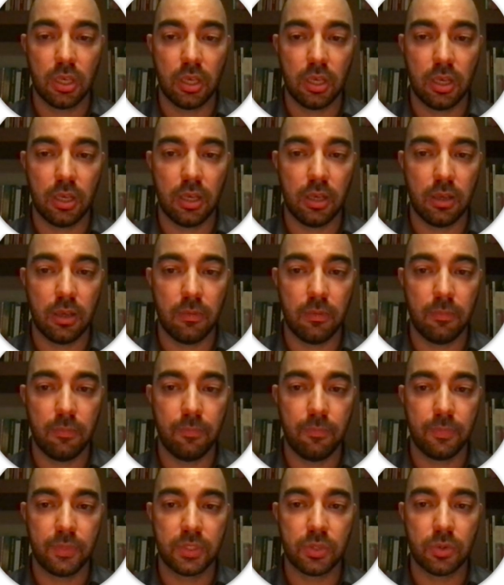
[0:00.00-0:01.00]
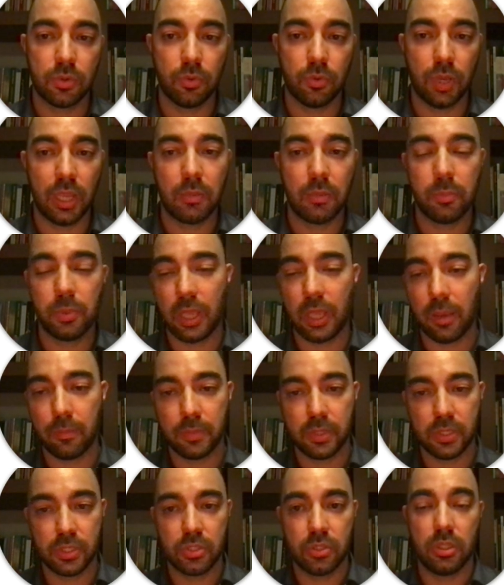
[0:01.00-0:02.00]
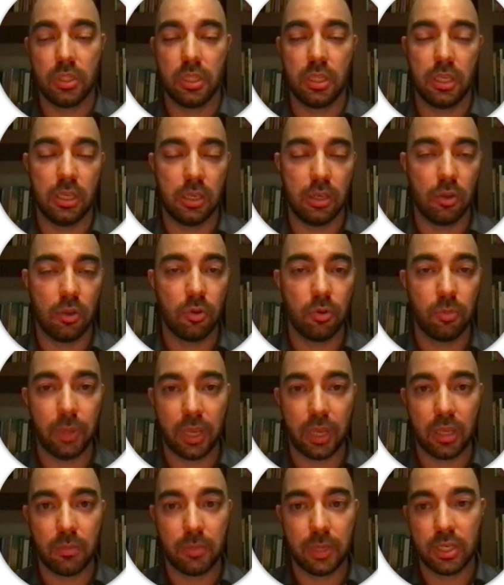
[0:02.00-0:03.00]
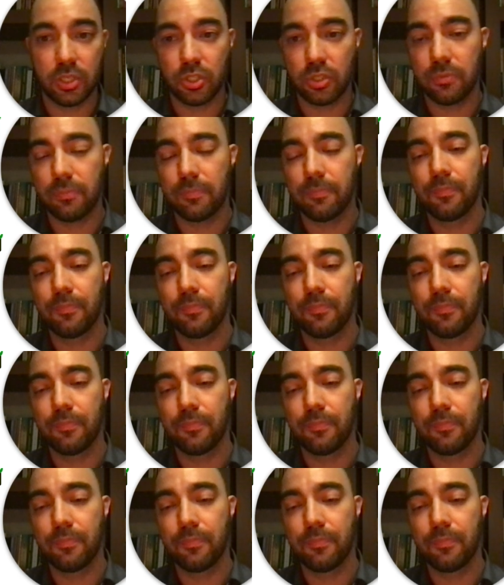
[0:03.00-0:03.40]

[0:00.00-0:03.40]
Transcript: so NPM is the Node Backend Manager.